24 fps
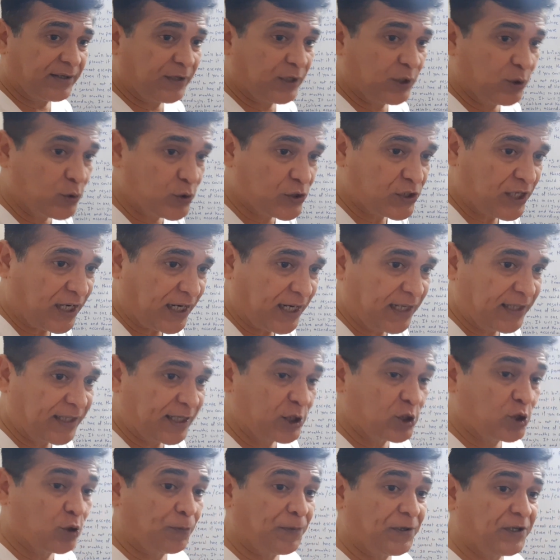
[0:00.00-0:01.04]
you say that
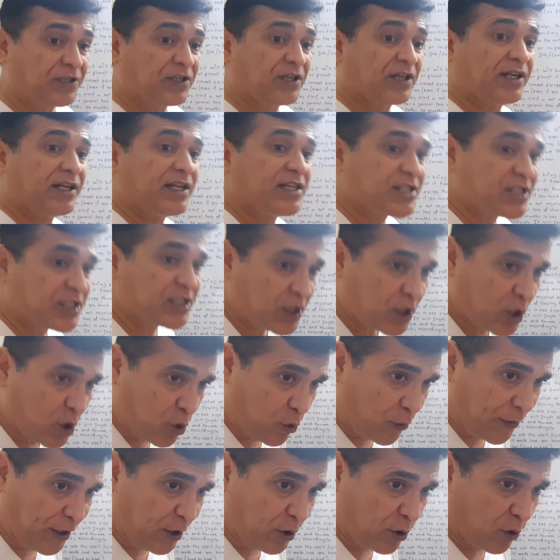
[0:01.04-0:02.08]
Jupiter is
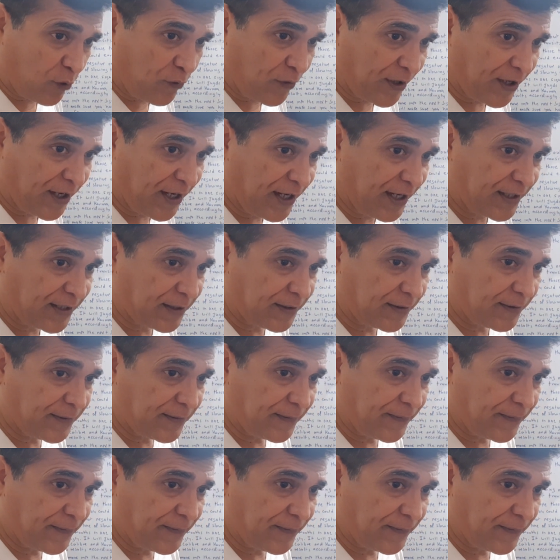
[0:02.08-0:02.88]
going over it,